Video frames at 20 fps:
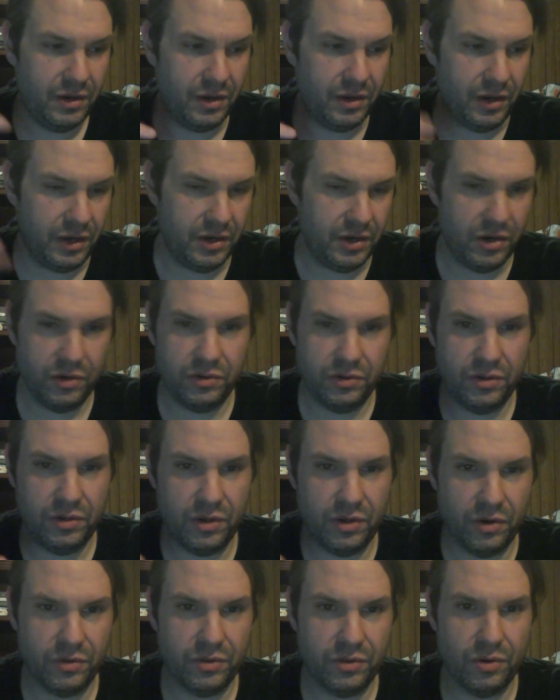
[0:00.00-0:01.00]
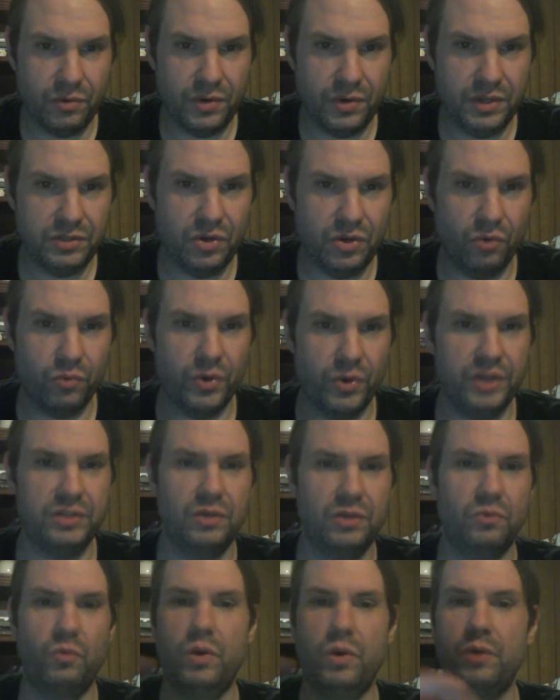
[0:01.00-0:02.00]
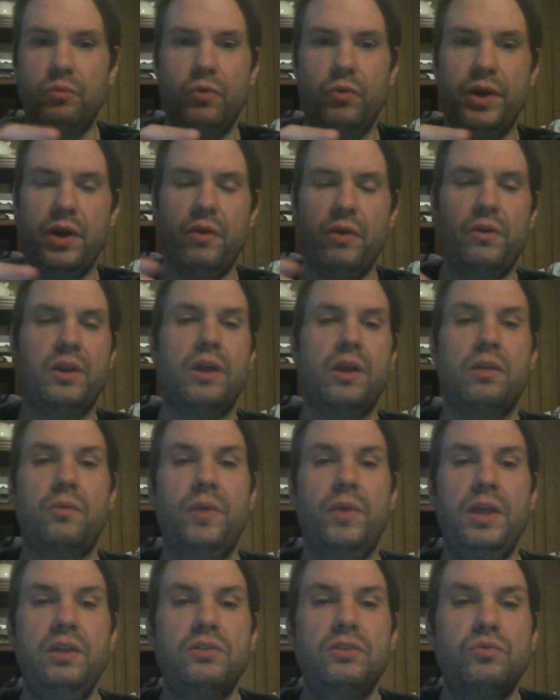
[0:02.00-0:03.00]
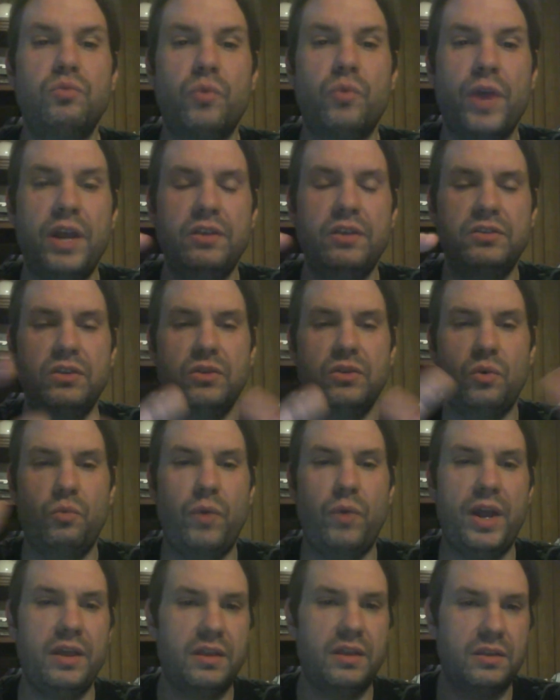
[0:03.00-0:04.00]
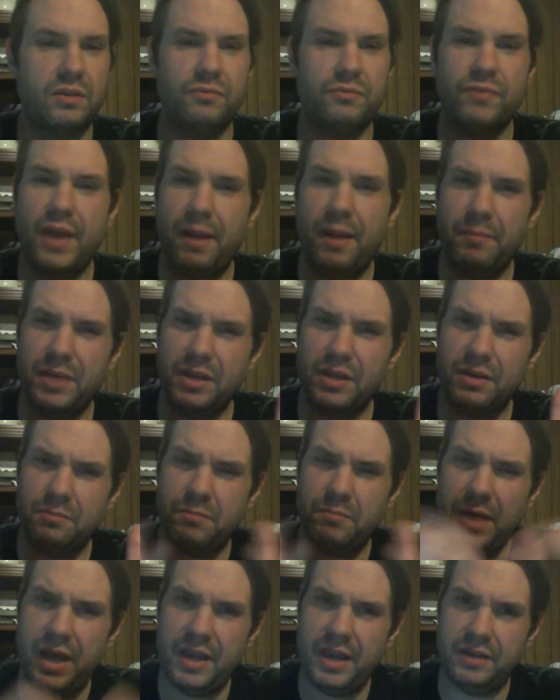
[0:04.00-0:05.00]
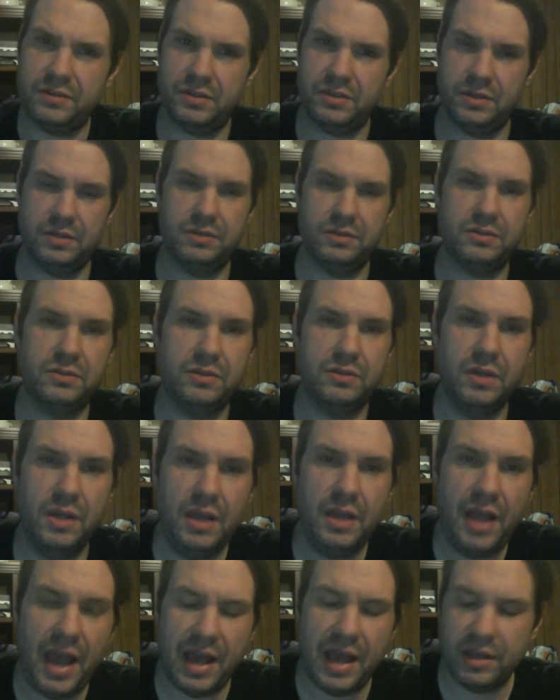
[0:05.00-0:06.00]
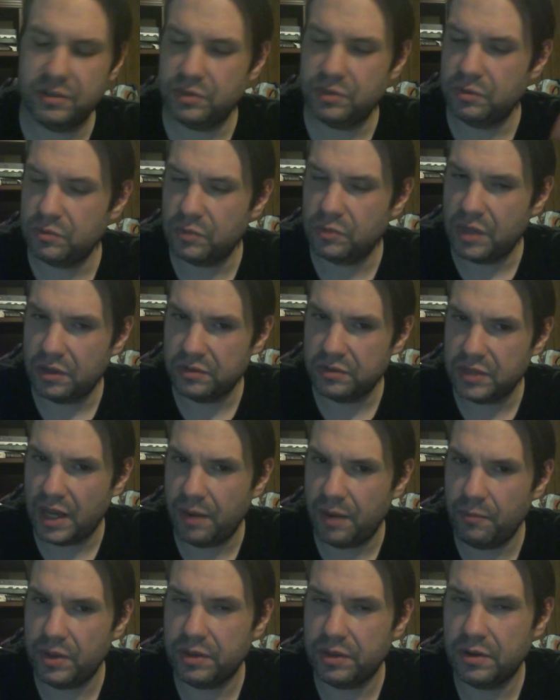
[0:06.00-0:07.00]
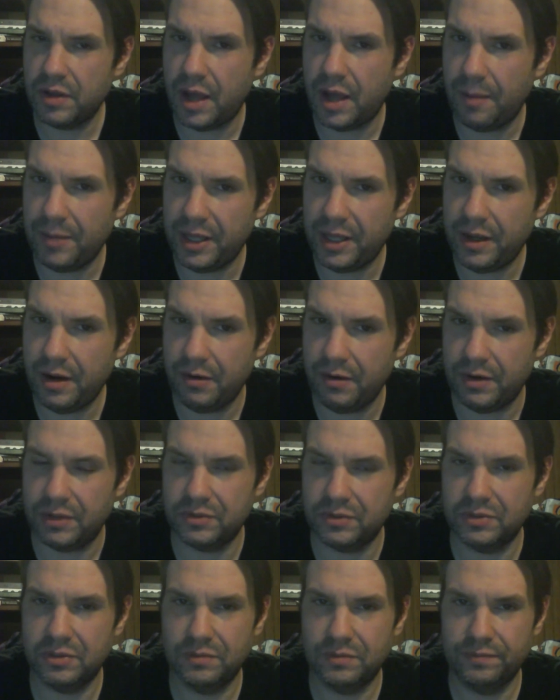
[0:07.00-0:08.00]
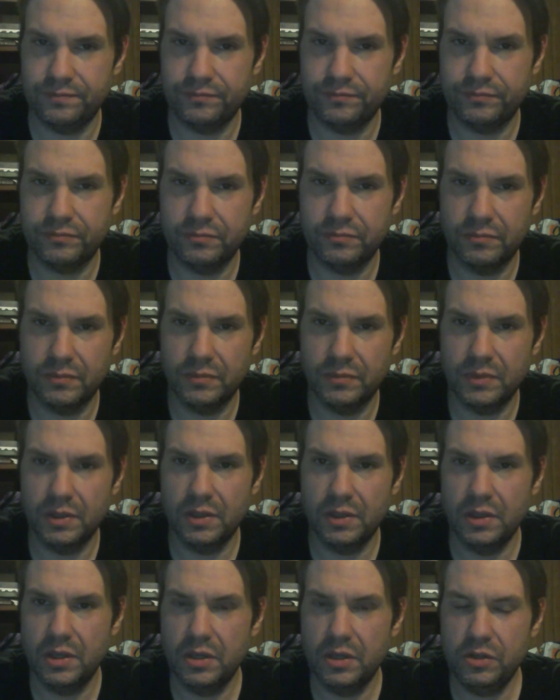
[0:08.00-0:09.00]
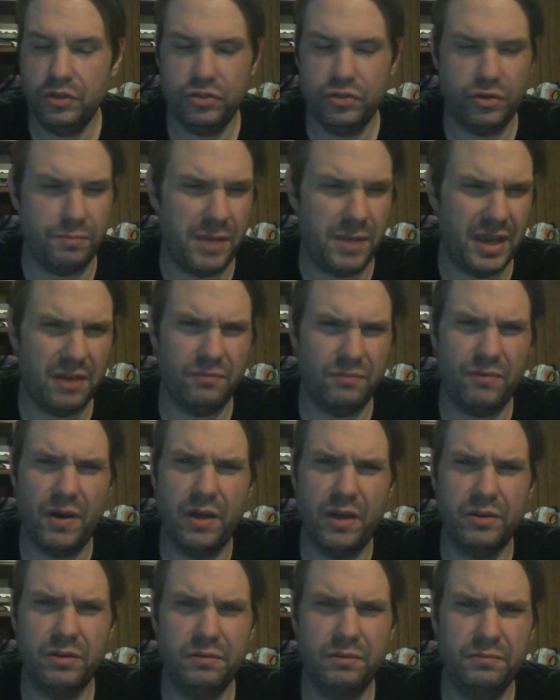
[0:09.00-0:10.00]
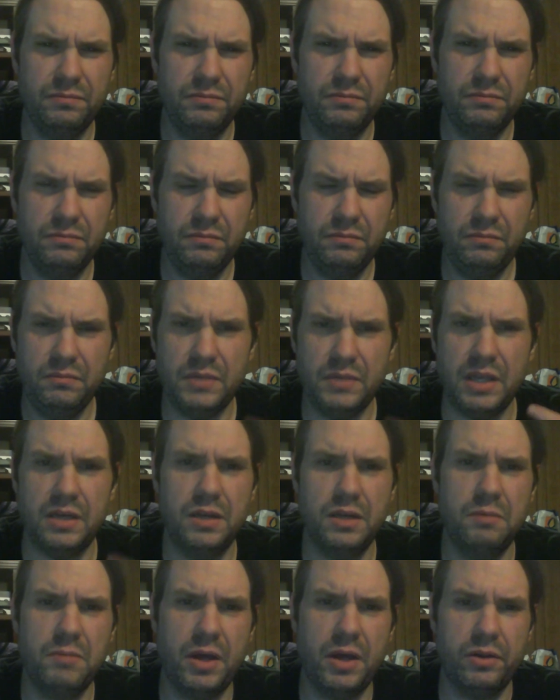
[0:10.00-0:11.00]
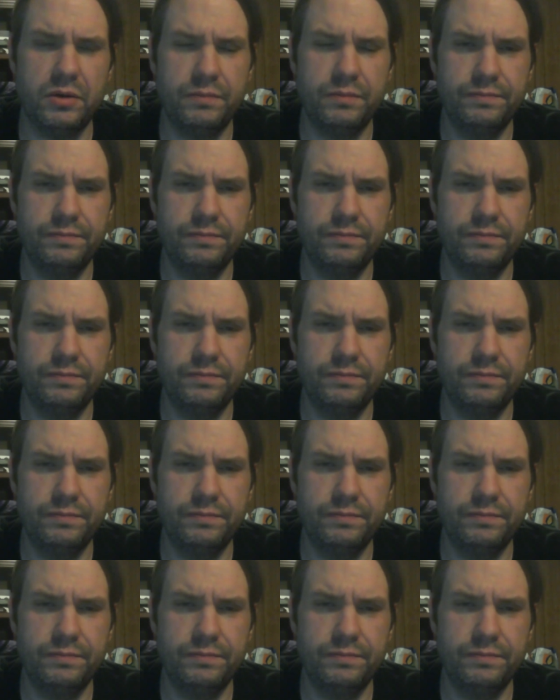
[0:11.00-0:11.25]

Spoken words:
There is no raising one way or any other way. There's raising the way that the family combines is. As is the same with Kamala Harris. Jamaican father, Indian mother.